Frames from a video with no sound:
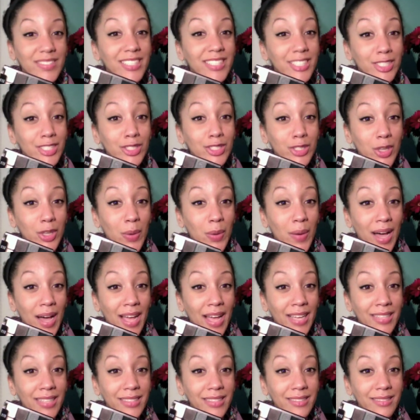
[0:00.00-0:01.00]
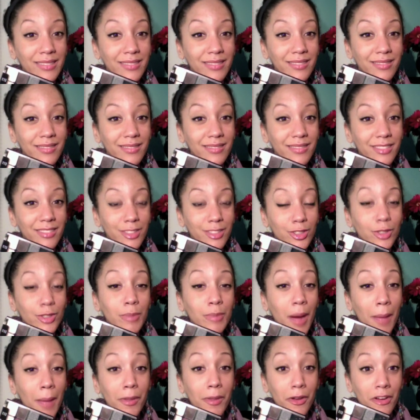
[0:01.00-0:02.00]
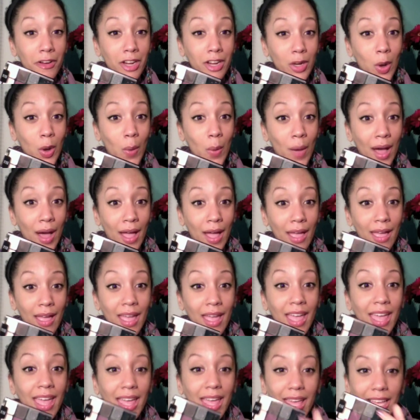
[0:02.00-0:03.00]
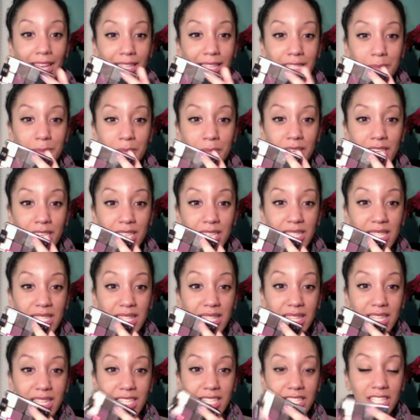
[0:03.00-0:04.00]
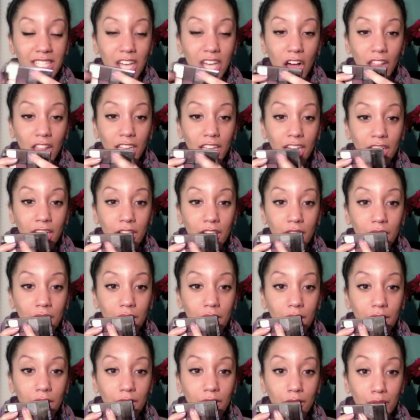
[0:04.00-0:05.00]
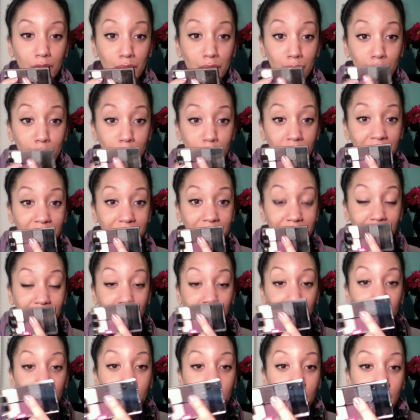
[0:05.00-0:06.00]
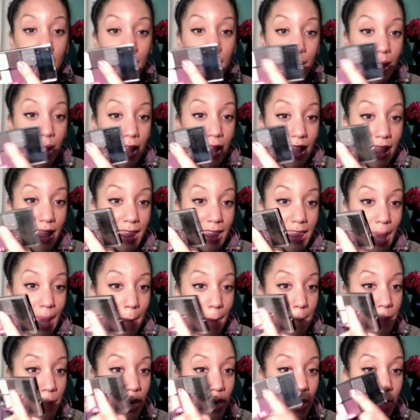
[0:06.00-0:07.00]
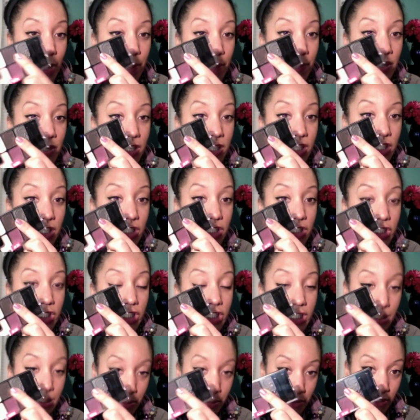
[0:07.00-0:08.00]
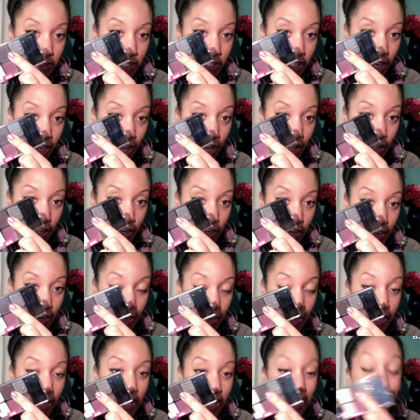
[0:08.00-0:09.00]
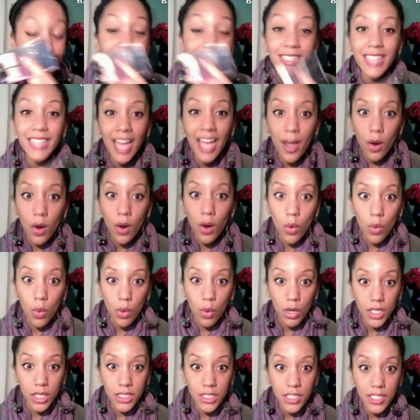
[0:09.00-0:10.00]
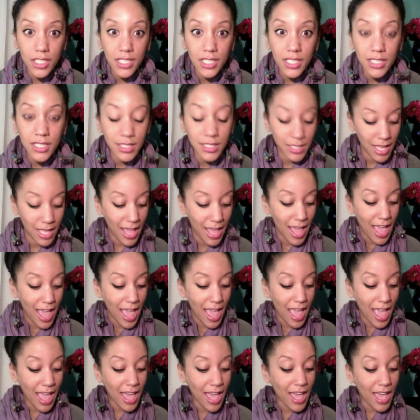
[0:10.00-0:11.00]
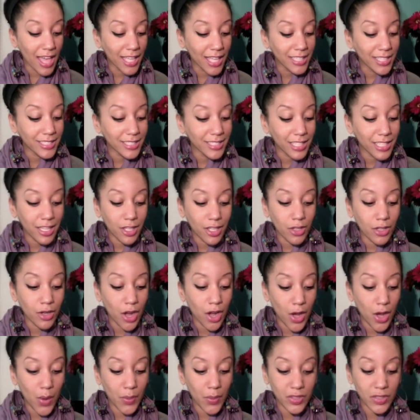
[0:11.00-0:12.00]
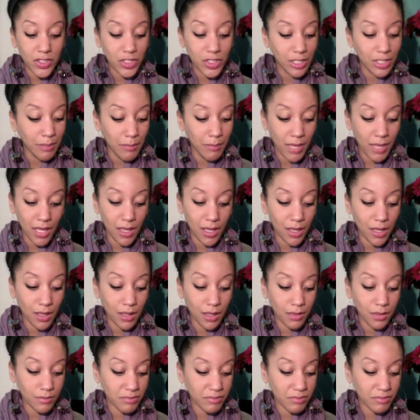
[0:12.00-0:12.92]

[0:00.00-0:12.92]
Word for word: do you know why? You probably already know why. It's because of this color right here. That purple shimmery color. Isn't that gorgeous? And, you know, it took me